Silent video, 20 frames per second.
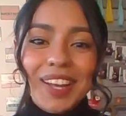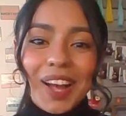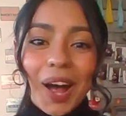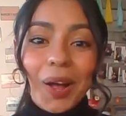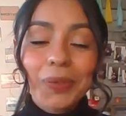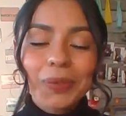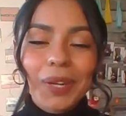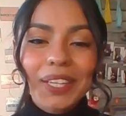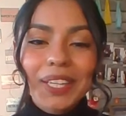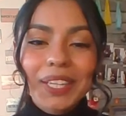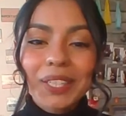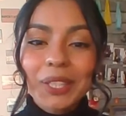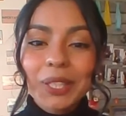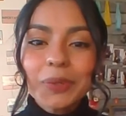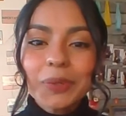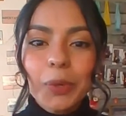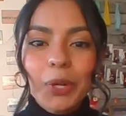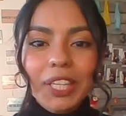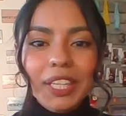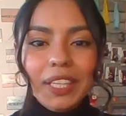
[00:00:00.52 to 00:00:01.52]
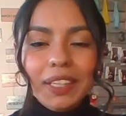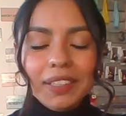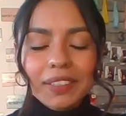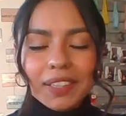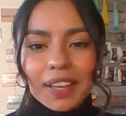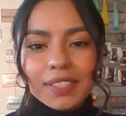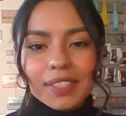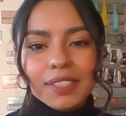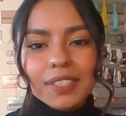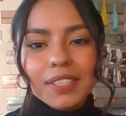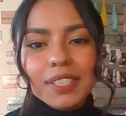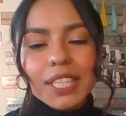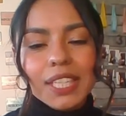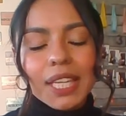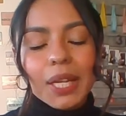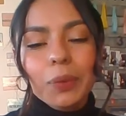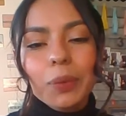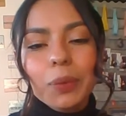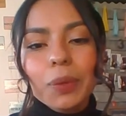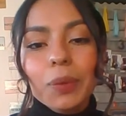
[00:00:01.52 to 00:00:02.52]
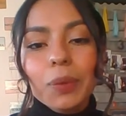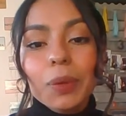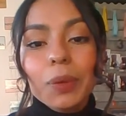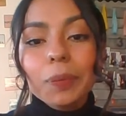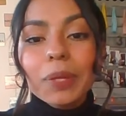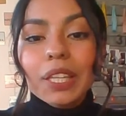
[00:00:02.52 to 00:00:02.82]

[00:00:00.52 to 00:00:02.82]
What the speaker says: Alrighty, good morning class. Today we will be